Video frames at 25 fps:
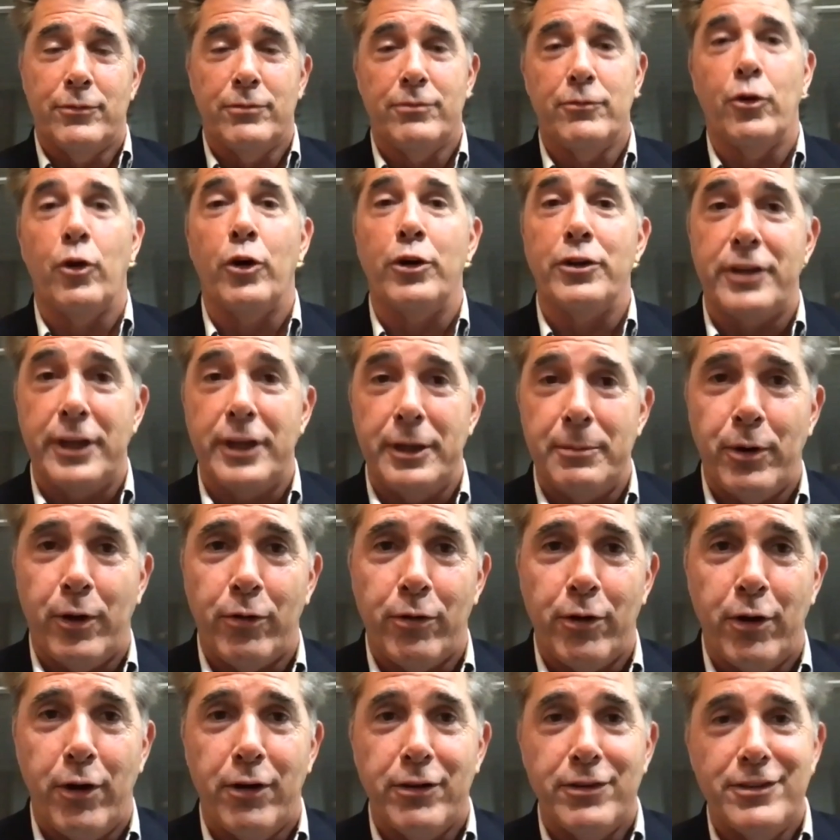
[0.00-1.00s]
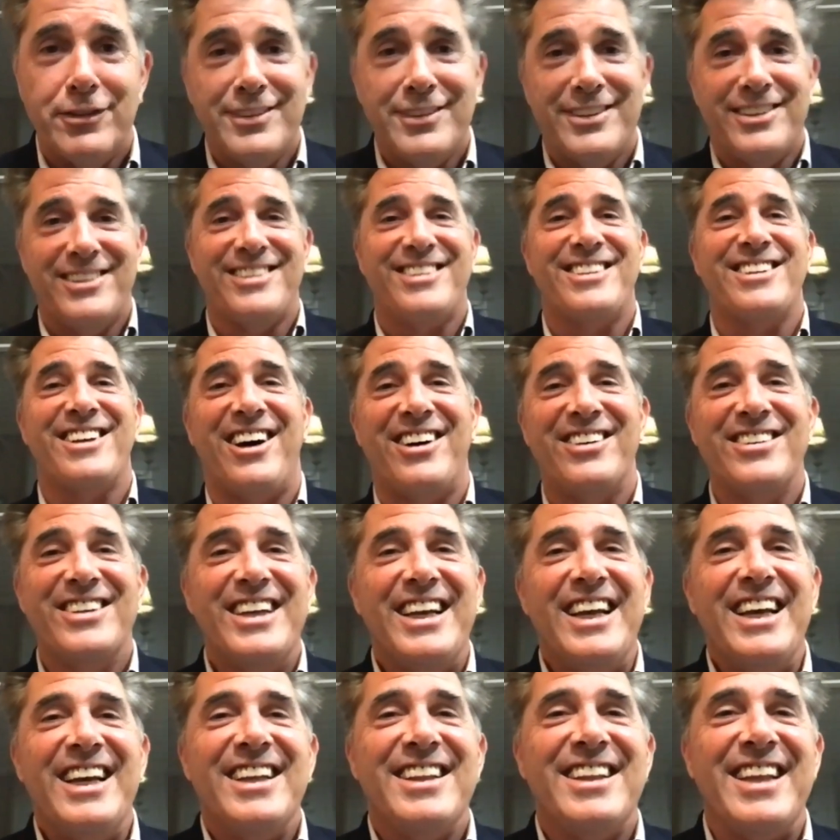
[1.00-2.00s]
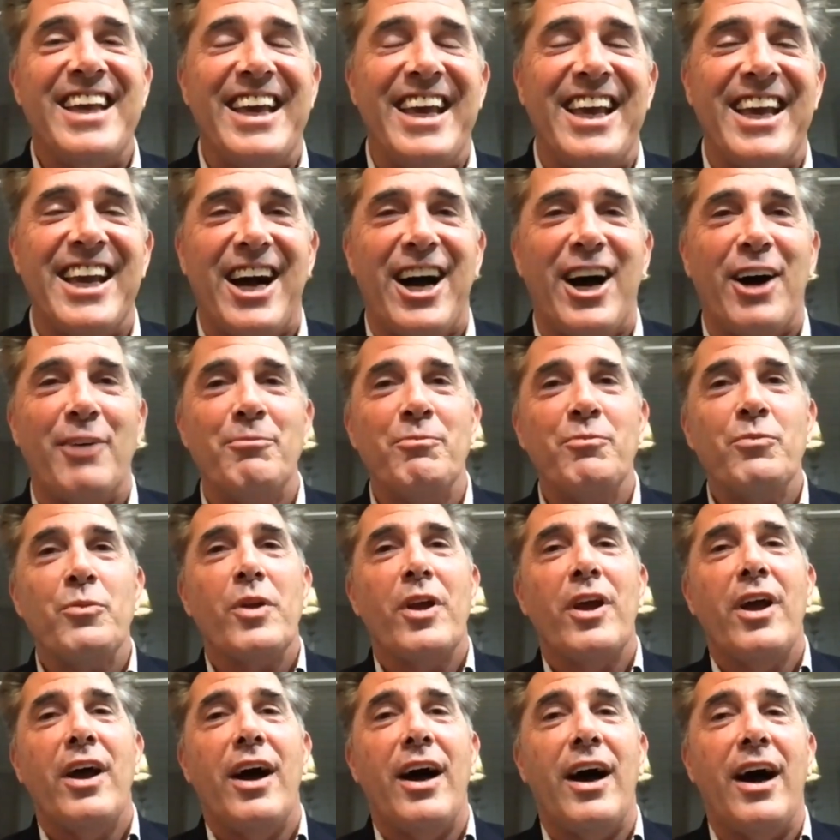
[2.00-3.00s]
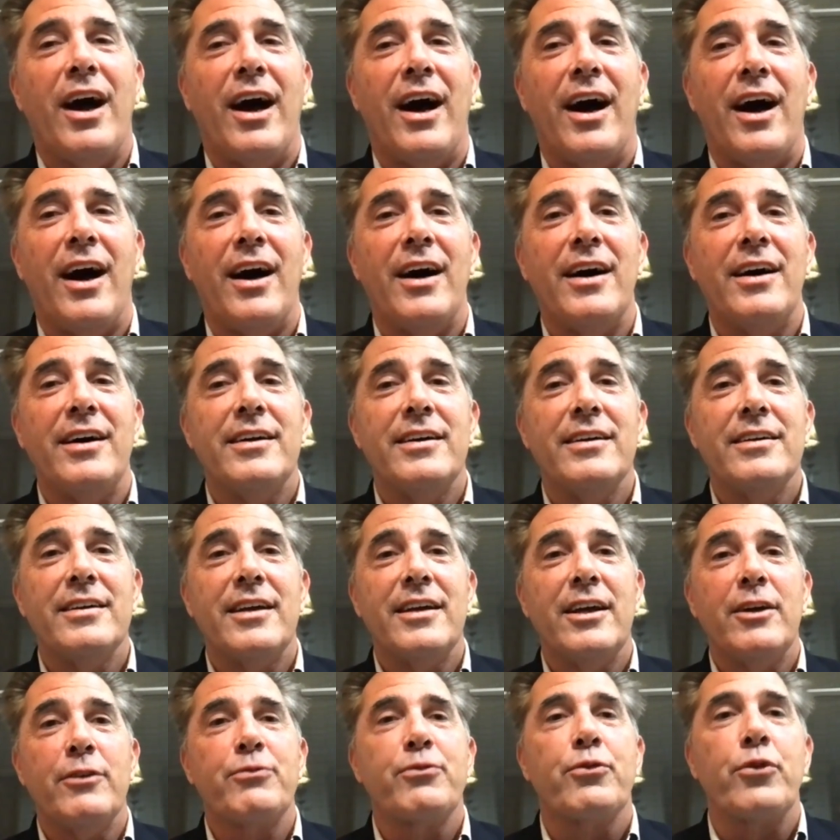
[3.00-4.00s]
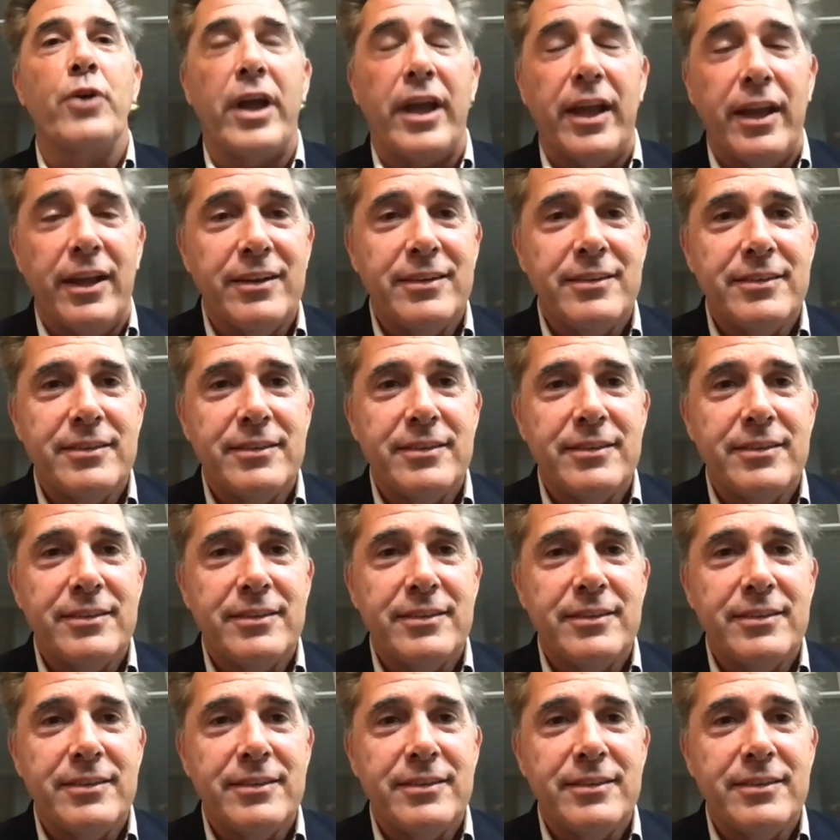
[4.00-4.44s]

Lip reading: or Depot Road. So the free.